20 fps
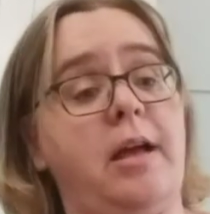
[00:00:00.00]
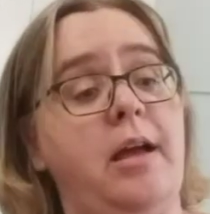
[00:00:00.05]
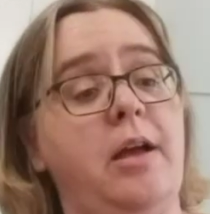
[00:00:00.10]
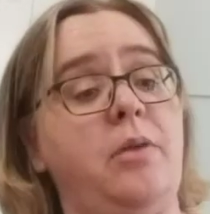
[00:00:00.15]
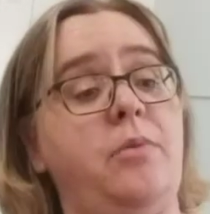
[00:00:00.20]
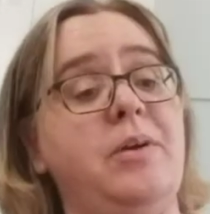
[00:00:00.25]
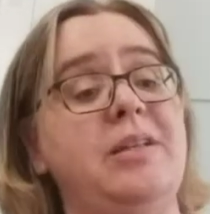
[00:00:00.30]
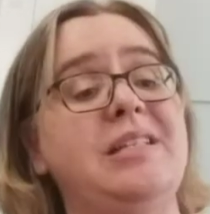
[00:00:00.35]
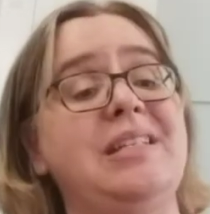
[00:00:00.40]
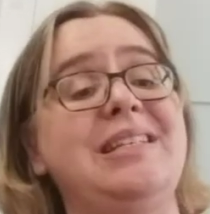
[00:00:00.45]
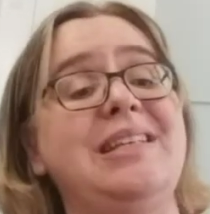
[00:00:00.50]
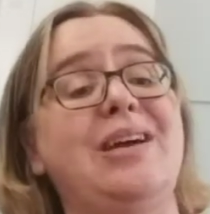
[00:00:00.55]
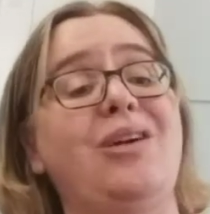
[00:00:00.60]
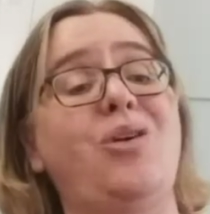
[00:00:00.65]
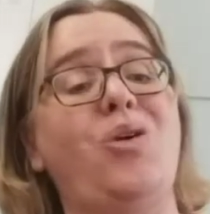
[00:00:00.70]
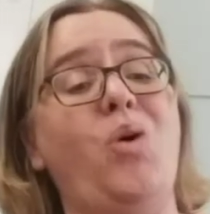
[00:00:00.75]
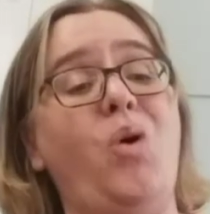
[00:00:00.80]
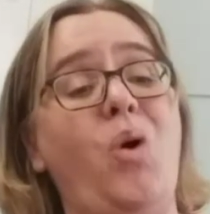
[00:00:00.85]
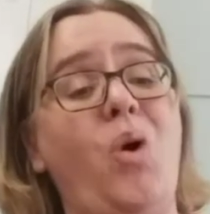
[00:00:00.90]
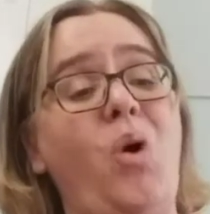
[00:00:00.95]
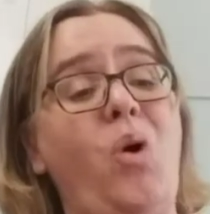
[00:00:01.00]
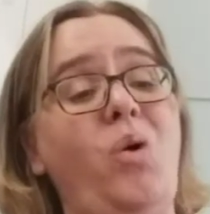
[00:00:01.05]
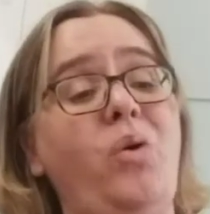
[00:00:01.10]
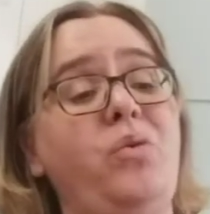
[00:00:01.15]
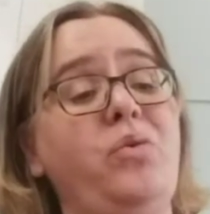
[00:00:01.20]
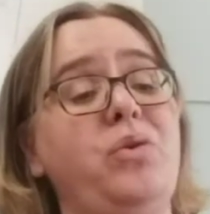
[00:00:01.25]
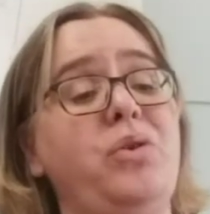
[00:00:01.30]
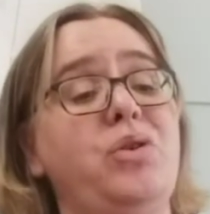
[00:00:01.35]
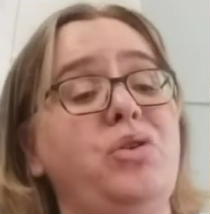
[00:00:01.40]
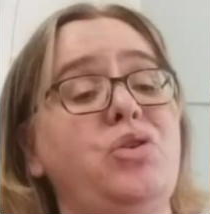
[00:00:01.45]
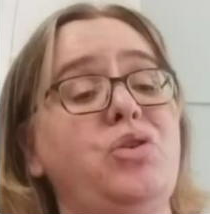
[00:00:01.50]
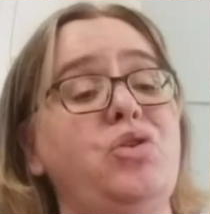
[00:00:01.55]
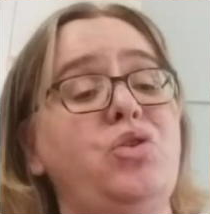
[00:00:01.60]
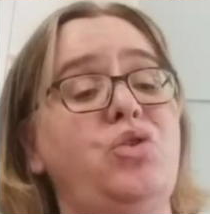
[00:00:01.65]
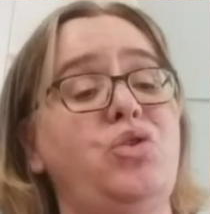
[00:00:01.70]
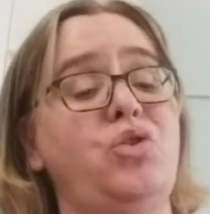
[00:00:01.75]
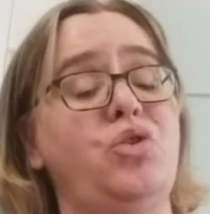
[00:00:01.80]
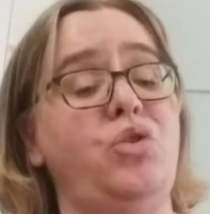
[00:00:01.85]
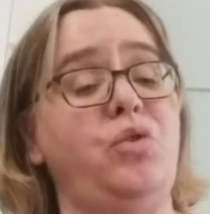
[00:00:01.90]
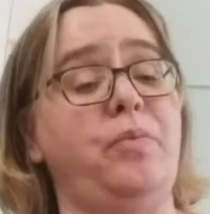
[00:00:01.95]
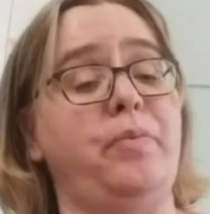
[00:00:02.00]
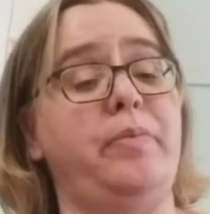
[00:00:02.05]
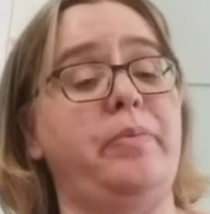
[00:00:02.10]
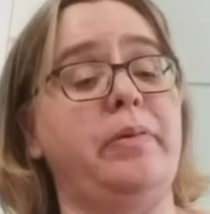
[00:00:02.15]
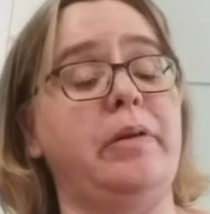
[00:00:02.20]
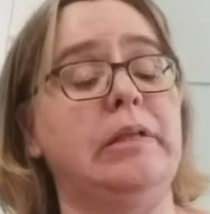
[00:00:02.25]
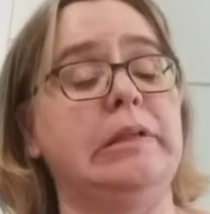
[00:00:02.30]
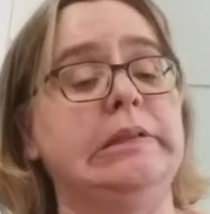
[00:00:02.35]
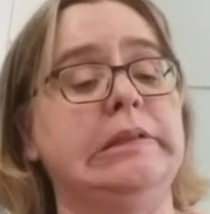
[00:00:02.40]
which is a cold soup